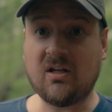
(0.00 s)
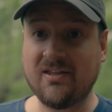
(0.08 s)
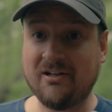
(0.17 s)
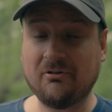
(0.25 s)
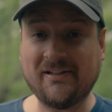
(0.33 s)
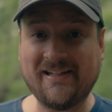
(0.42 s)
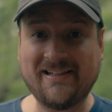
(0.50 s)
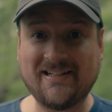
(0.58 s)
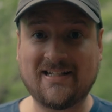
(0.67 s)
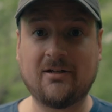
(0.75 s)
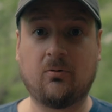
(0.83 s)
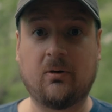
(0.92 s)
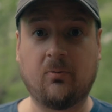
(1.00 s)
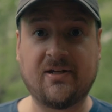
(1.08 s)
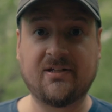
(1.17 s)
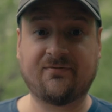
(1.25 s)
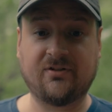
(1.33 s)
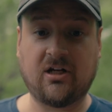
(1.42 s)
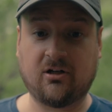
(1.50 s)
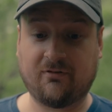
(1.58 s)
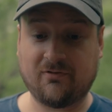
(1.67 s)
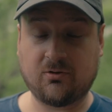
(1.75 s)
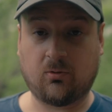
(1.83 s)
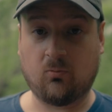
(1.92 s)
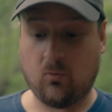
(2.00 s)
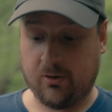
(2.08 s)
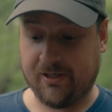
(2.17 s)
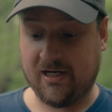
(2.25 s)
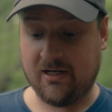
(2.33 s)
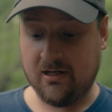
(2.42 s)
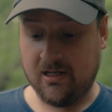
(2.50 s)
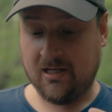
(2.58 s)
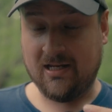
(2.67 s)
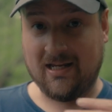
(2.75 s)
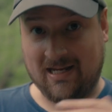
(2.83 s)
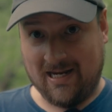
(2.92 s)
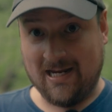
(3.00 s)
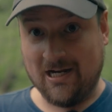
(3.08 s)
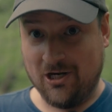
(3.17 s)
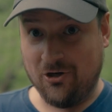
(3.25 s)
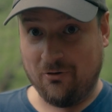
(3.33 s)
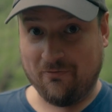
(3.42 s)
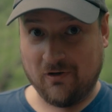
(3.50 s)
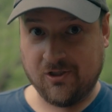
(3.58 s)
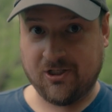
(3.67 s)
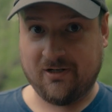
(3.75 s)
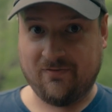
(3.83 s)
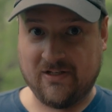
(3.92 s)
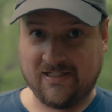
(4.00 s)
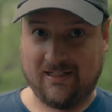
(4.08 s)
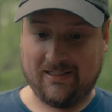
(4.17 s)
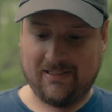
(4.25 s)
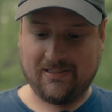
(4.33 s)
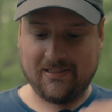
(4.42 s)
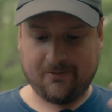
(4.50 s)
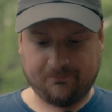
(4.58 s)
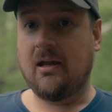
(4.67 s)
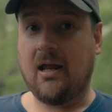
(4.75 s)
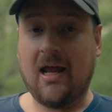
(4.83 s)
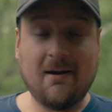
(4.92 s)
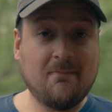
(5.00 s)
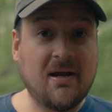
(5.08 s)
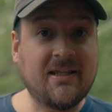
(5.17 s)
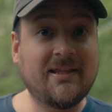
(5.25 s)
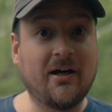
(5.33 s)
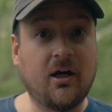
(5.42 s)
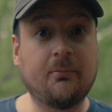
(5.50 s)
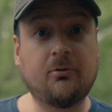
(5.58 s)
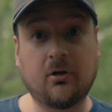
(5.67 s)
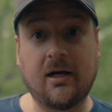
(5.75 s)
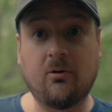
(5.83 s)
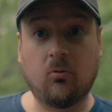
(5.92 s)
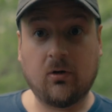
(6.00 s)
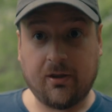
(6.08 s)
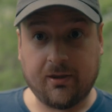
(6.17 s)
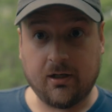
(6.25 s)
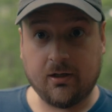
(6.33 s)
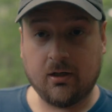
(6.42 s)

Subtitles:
They really listened to what we as photographers were wanting in a new version of this lens and made the upgrade worth it.